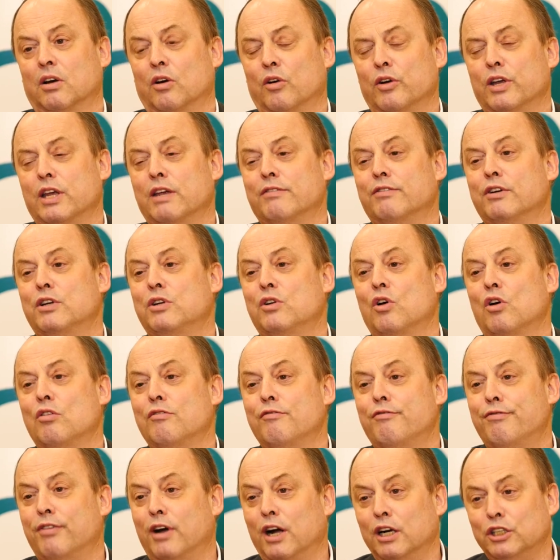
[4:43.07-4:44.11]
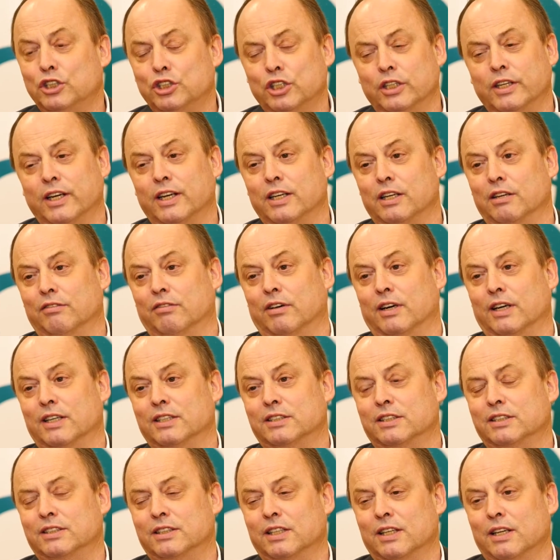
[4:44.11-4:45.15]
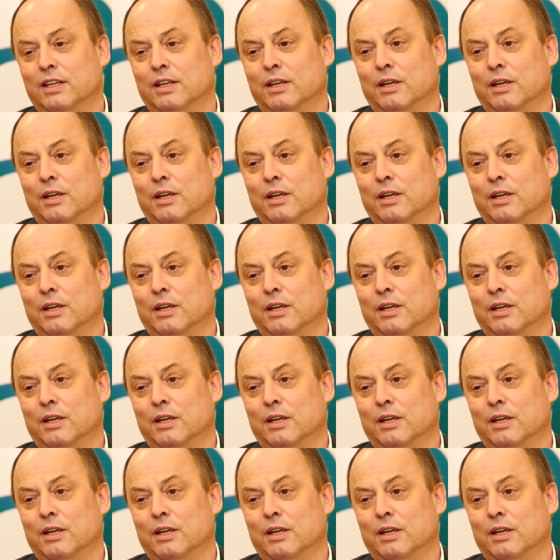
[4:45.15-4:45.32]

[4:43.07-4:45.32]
or even non-functioning devices